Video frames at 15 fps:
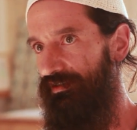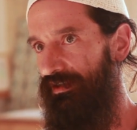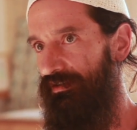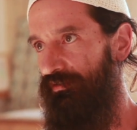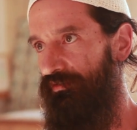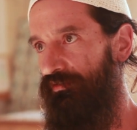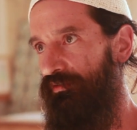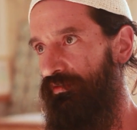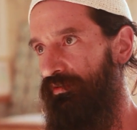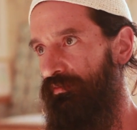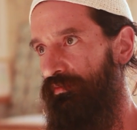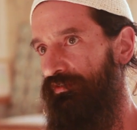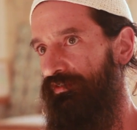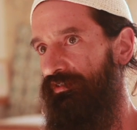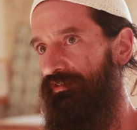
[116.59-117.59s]
and the soul
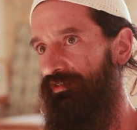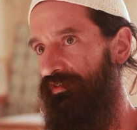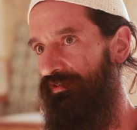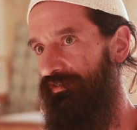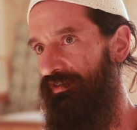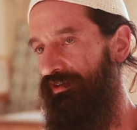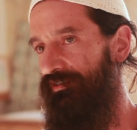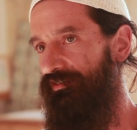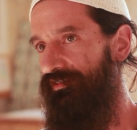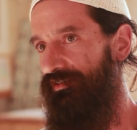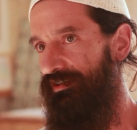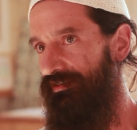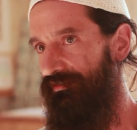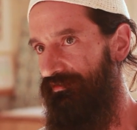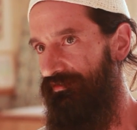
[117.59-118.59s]
roots into desire to
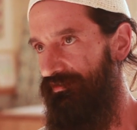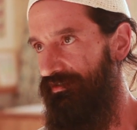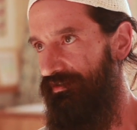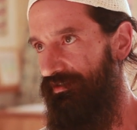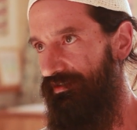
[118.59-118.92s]
give.